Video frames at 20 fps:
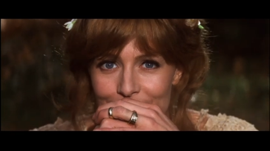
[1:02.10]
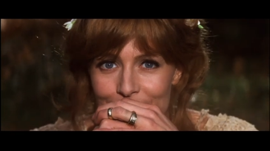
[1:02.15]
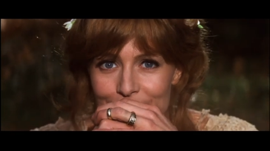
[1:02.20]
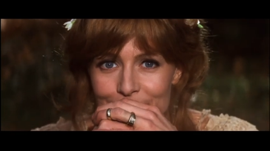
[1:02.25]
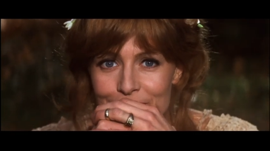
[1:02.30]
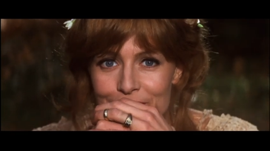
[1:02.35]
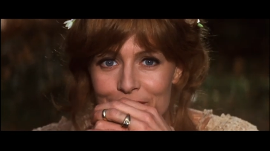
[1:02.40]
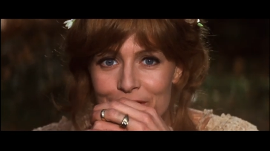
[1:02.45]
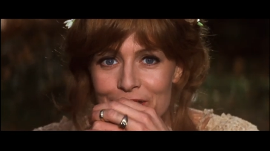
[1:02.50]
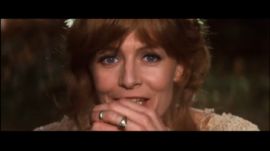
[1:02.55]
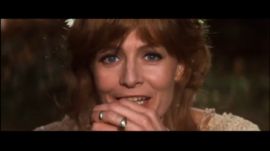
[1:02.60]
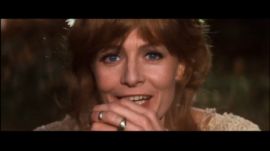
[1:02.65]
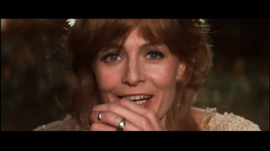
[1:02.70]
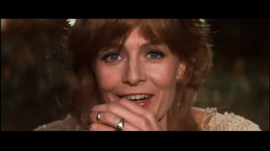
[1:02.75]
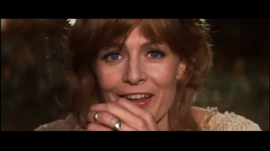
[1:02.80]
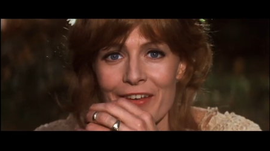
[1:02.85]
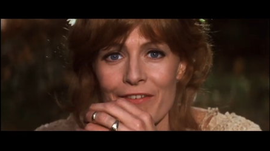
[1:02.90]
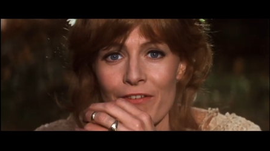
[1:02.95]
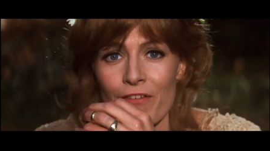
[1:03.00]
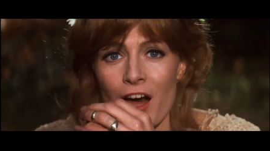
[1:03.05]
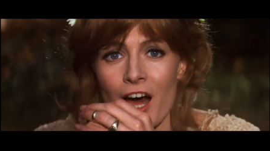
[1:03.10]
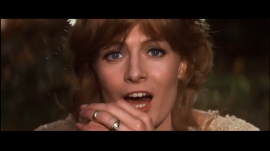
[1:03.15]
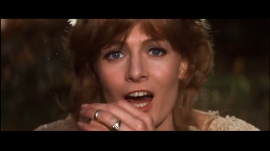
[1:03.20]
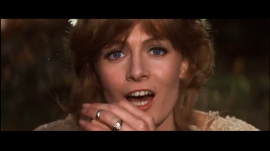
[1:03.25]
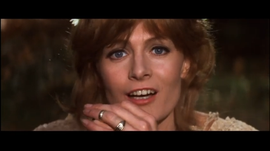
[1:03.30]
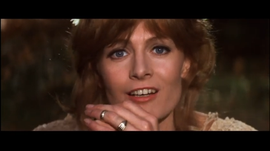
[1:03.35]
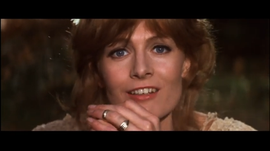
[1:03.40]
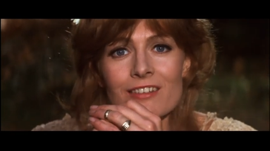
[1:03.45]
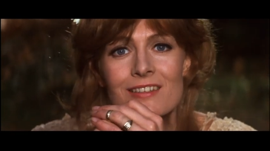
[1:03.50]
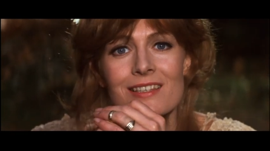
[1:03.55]
Those dreary
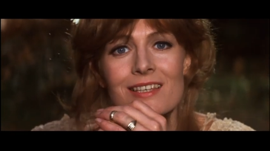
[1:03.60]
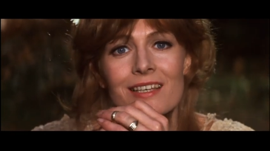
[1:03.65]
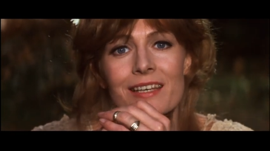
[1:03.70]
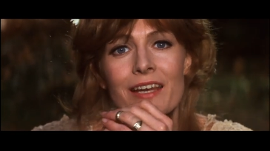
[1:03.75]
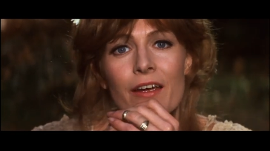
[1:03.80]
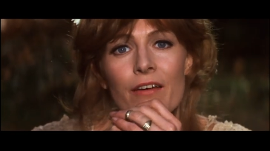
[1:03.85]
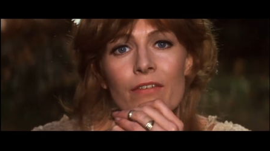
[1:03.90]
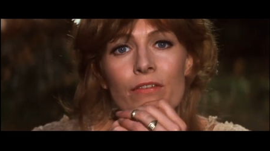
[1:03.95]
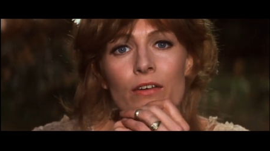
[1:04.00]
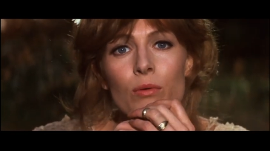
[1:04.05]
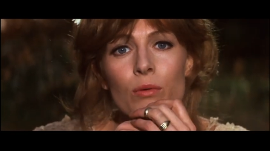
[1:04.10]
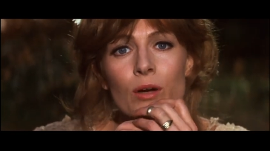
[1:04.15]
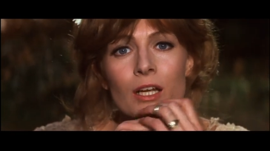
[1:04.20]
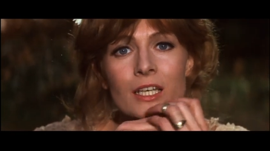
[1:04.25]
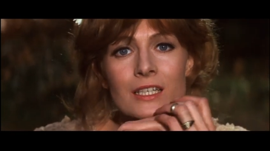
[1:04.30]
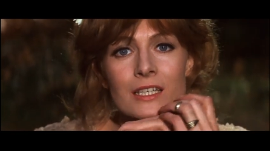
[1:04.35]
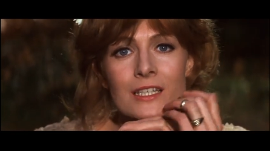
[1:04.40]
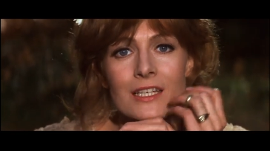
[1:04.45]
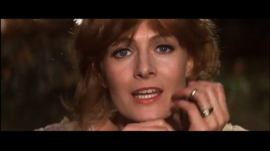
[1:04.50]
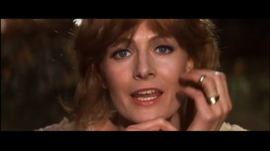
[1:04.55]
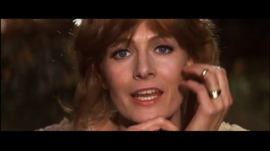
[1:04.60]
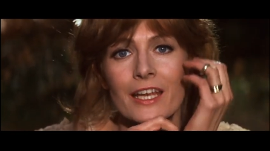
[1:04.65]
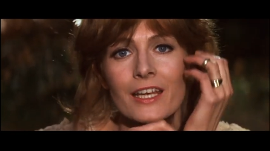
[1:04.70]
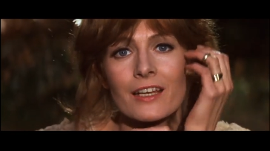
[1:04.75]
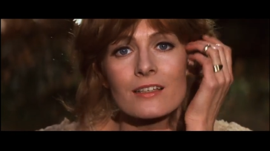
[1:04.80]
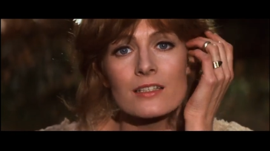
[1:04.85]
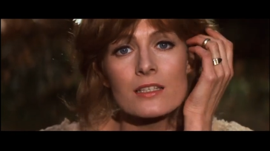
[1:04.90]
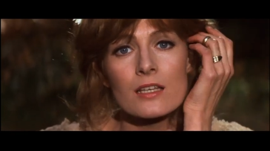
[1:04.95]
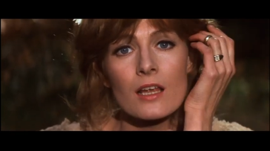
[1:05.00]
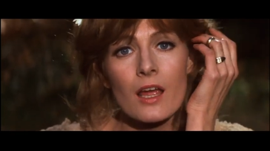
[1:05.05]
vows that everyone
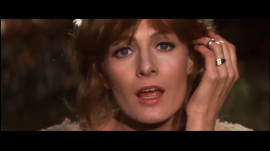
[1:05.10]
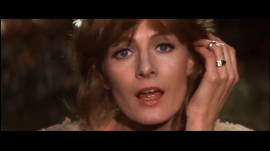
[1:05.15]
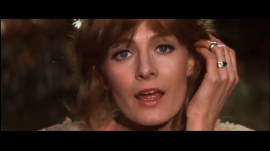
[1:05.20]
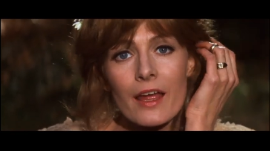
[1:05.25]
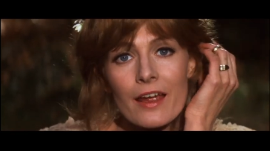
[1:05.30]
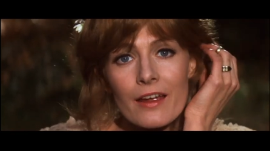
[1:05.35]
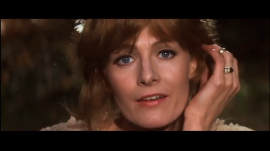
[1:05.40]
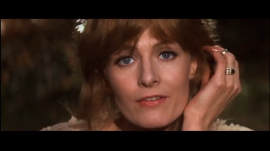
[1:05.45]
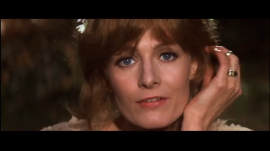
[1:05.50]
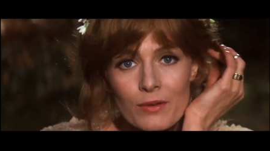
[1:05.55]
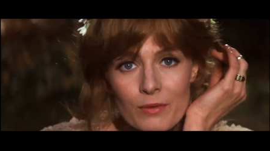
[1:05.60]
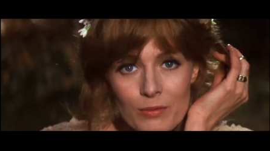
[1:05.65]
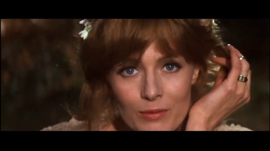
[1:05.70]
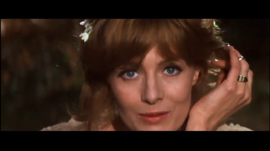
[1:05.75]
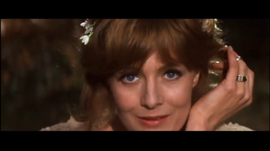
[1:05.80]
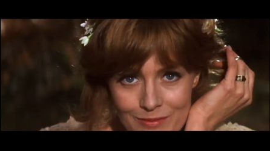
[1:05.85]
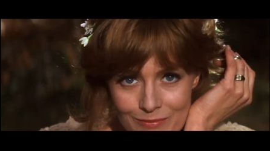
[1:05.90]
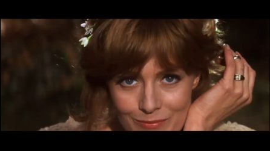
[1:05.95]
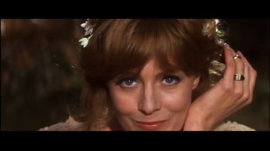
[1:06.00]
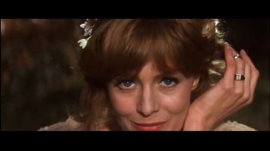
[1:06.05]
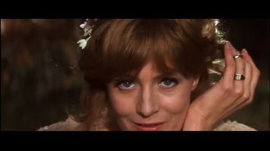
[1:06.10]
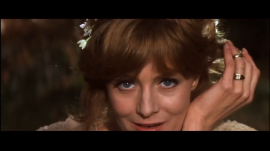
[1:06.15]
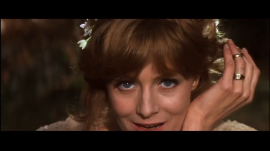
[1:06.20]
takes, everyone